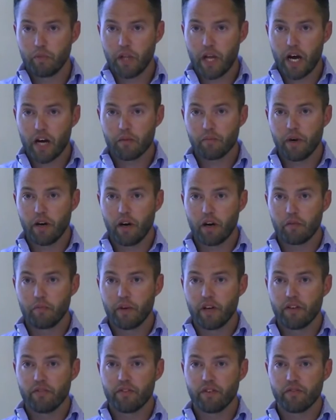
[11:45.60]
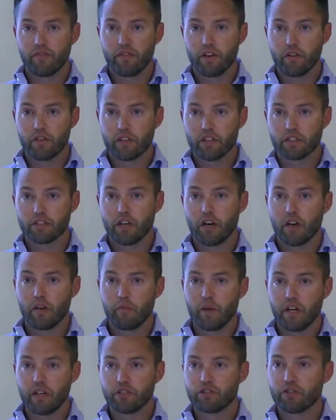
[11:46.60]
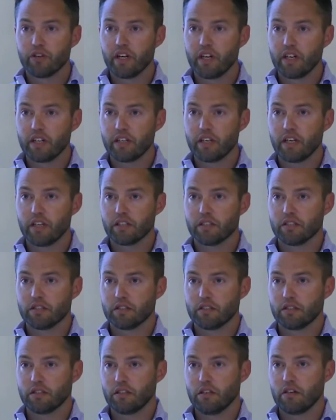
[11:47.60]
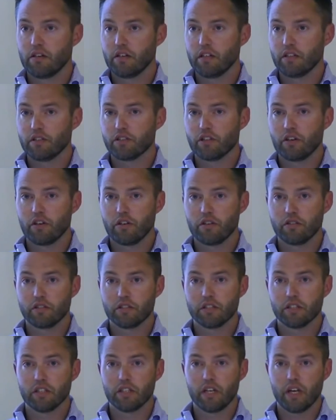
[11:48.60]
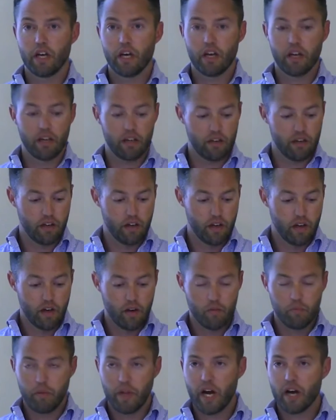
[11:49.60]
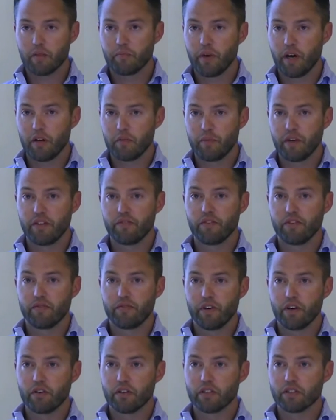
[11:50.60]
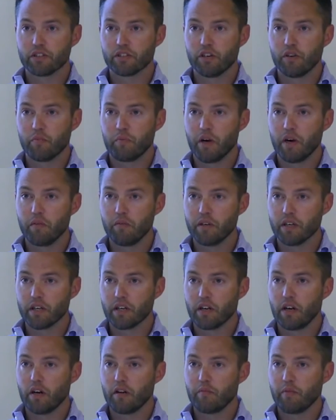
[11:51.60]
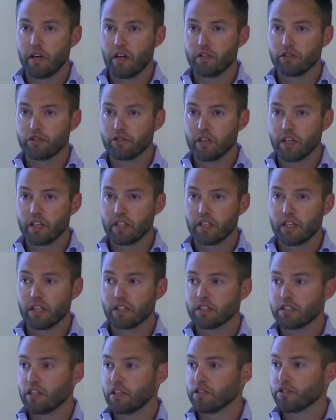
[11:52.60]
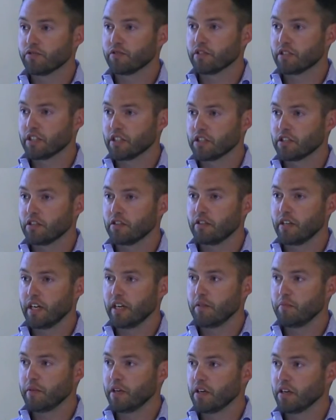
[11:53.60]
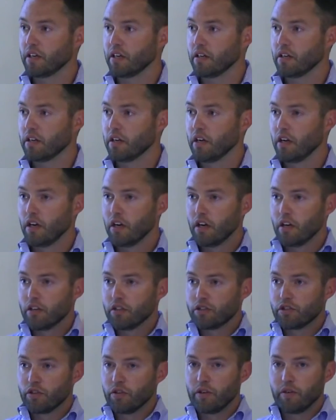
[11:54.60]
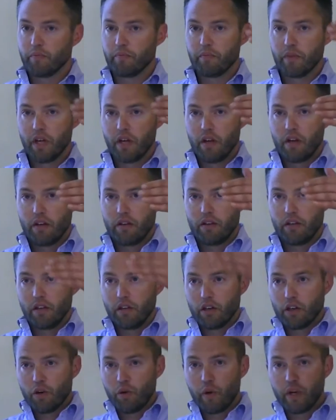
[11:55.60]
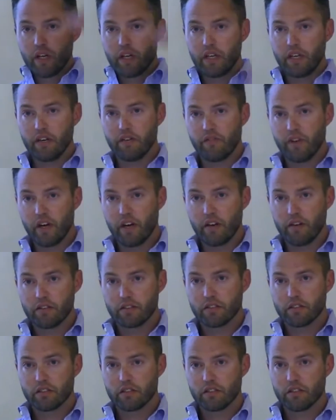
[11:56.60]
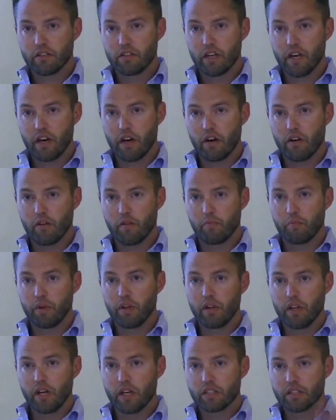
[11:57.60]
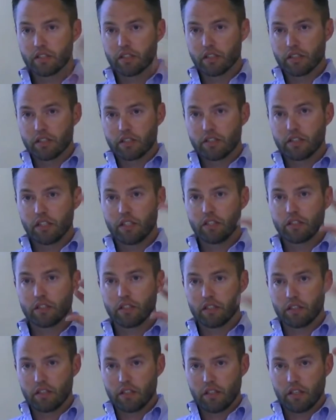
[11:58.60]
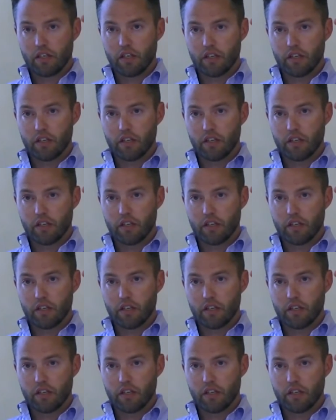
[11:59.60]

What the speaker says: Blackbaud, Benefit Focus, automated trading desks start in Charleston, and Blackbaud, Benefit Focus go public, and automated trading desk sells for $680 million. So the liquidity events there, plus the seasoned